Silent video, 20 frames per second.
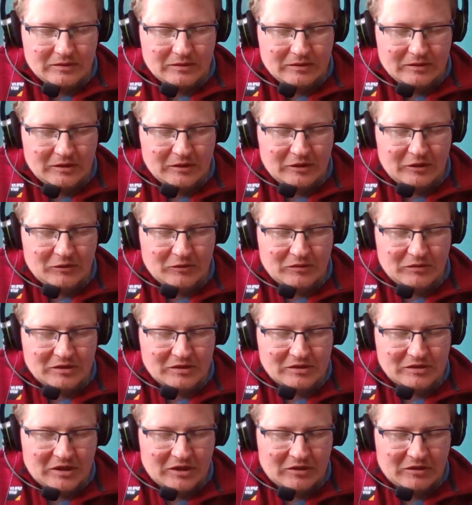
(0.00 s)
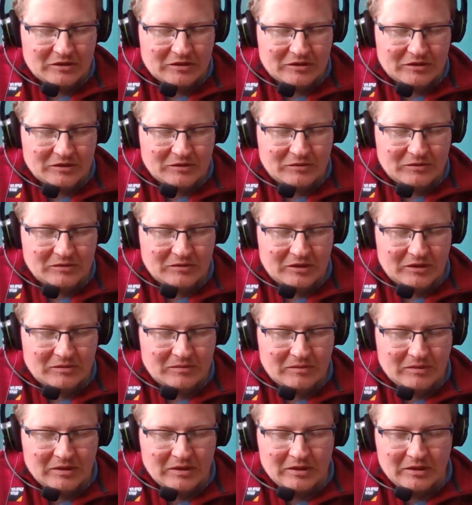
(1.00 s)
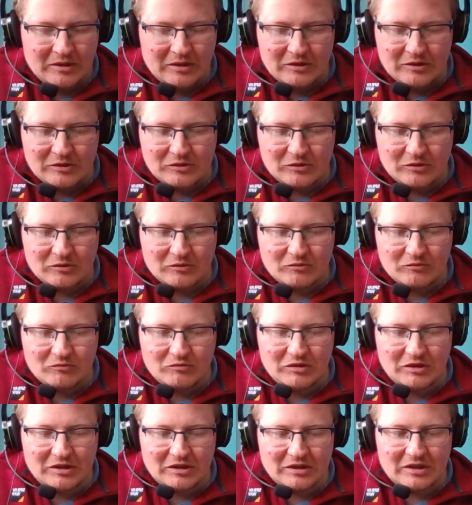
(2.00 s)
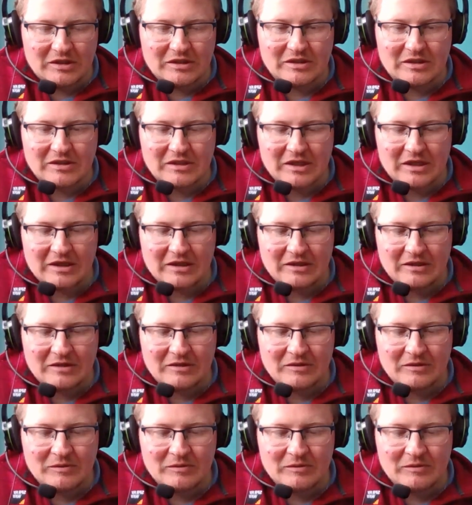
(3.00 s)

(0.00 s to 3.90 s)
There you go, there's that archer going down. So really nice attack there.